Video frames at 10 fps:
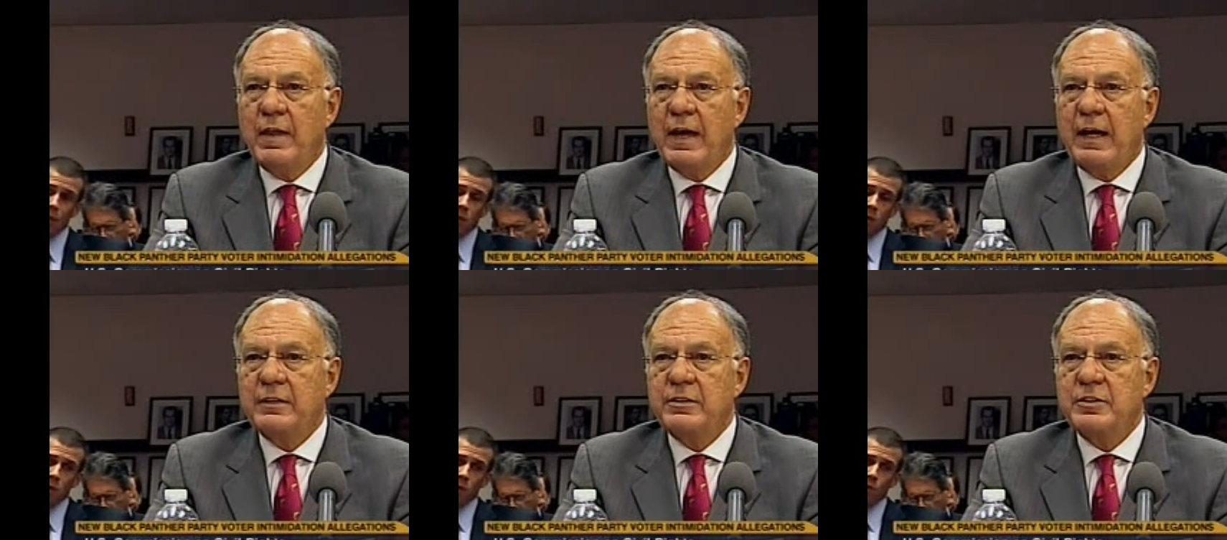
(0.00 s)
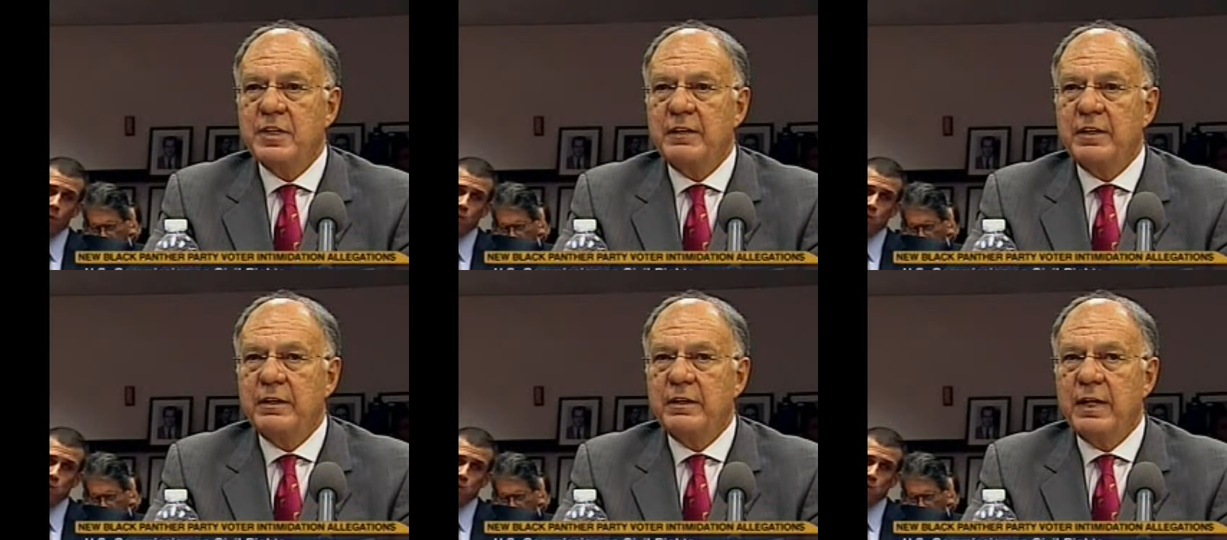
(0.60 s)
Speaker 1: that
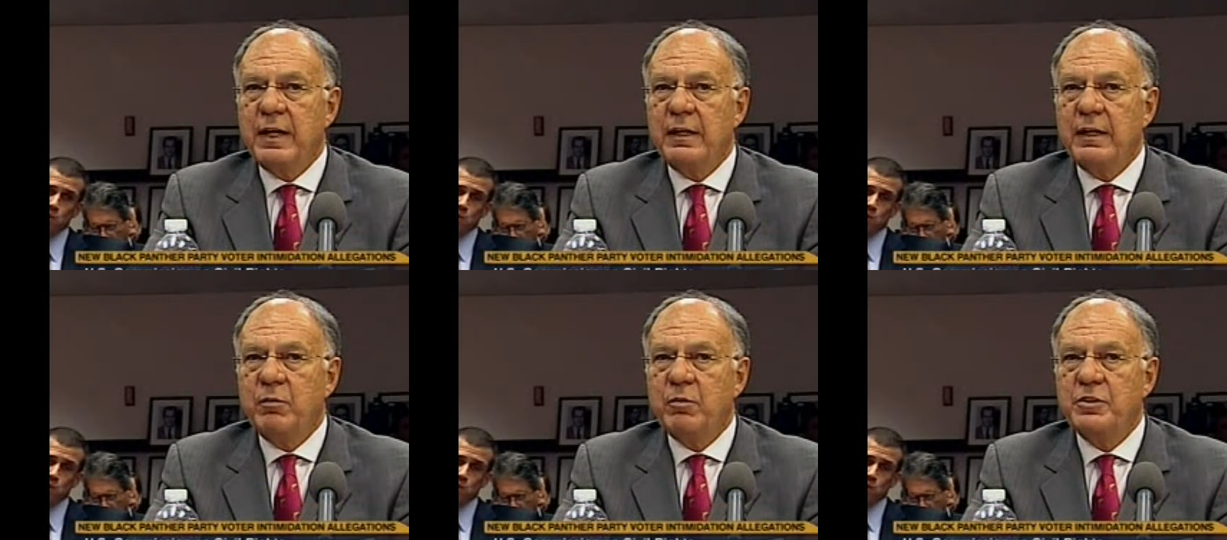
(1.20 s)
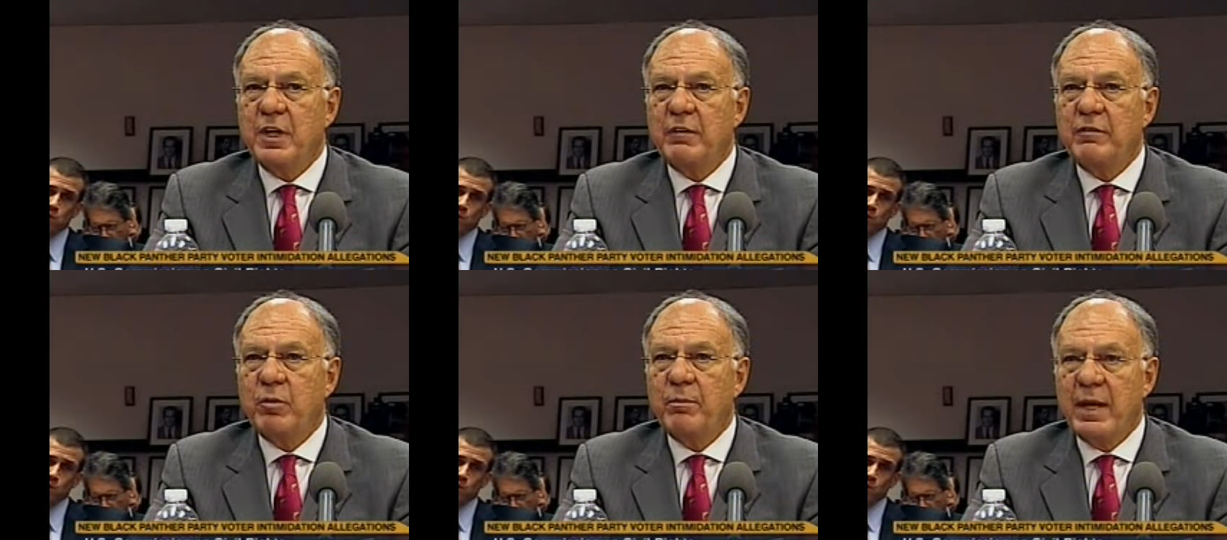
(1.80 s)
said that it was
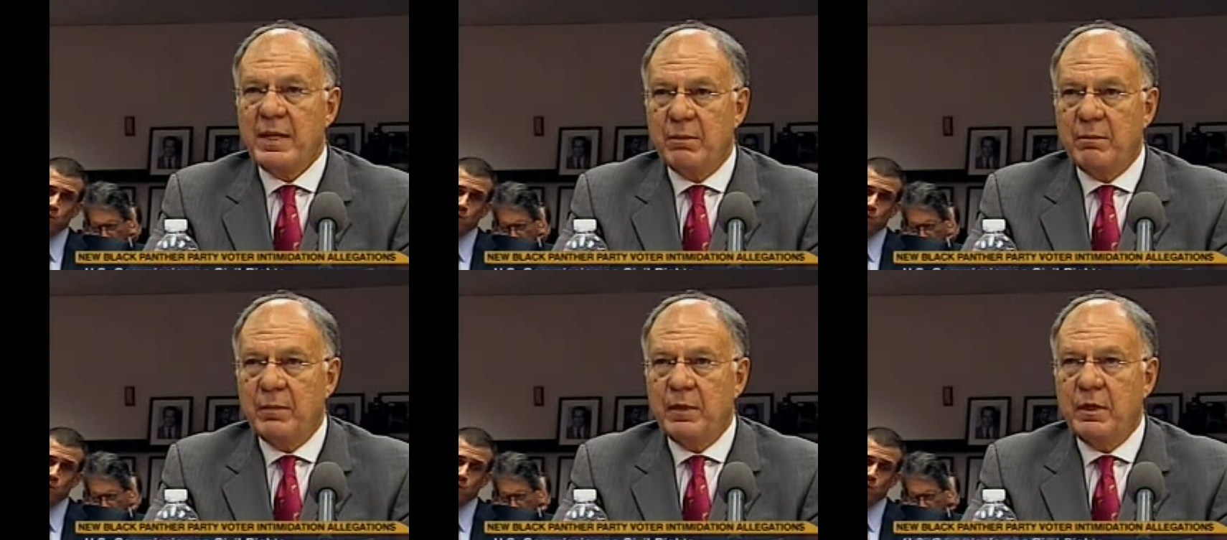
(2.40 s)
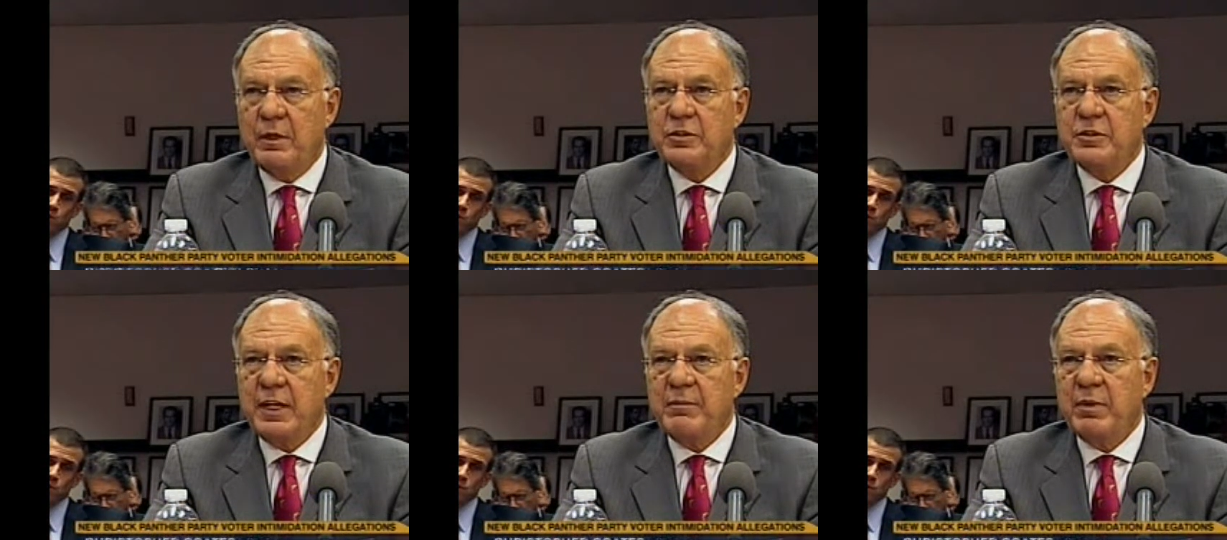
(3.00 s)
not a verbatim
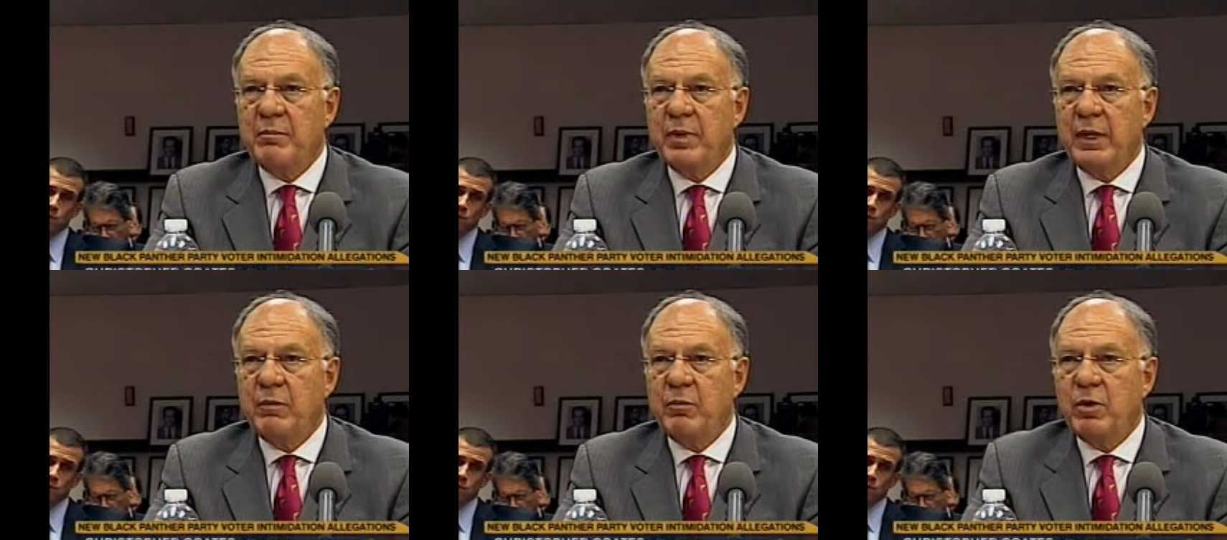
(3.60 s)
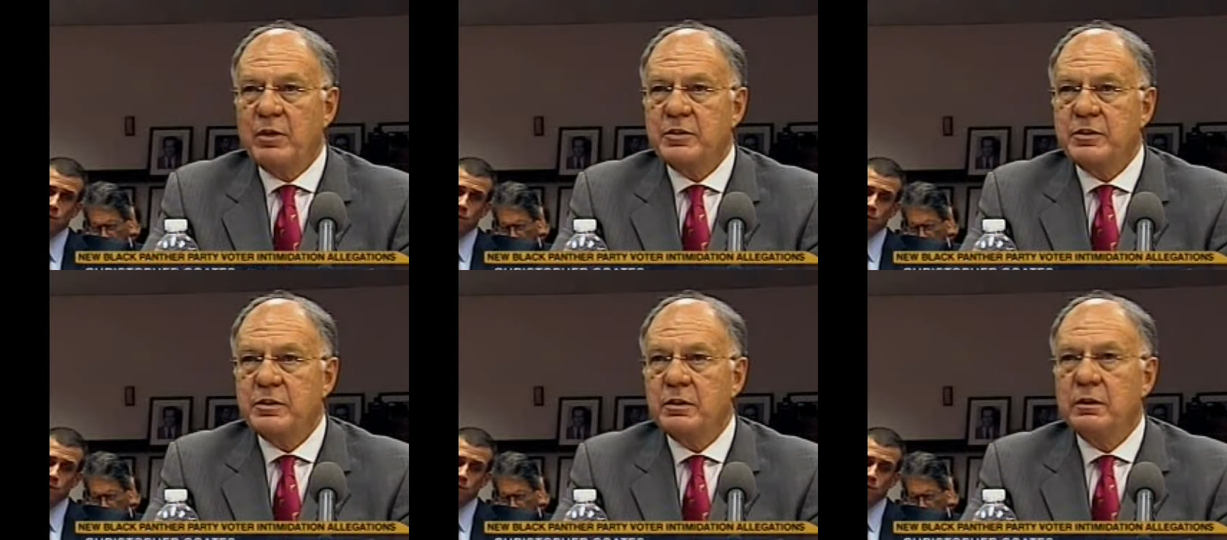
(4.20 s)
statement, but it
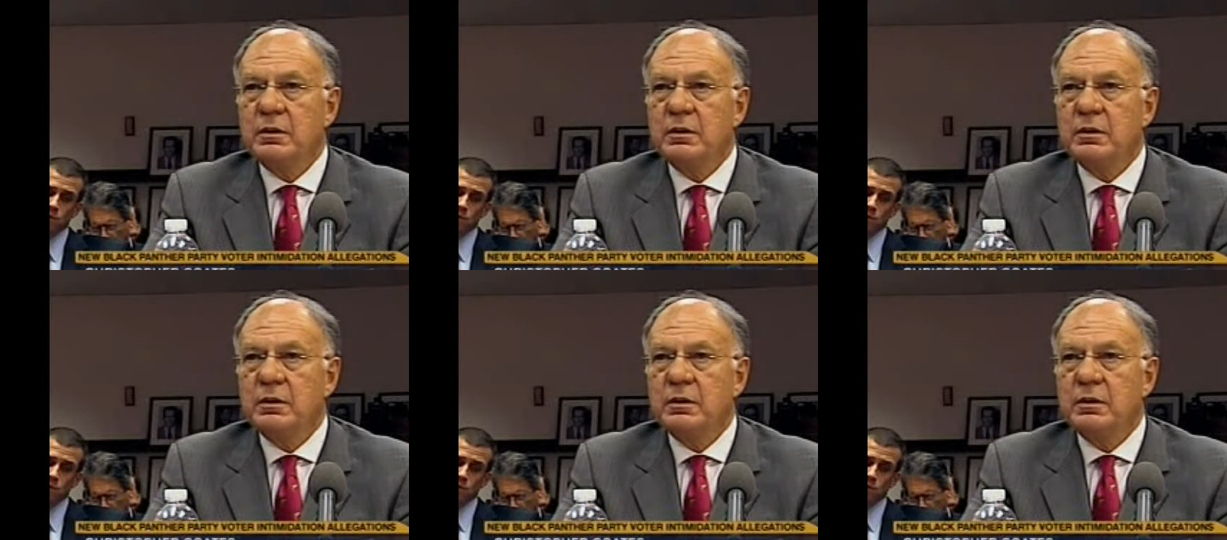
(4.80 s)
was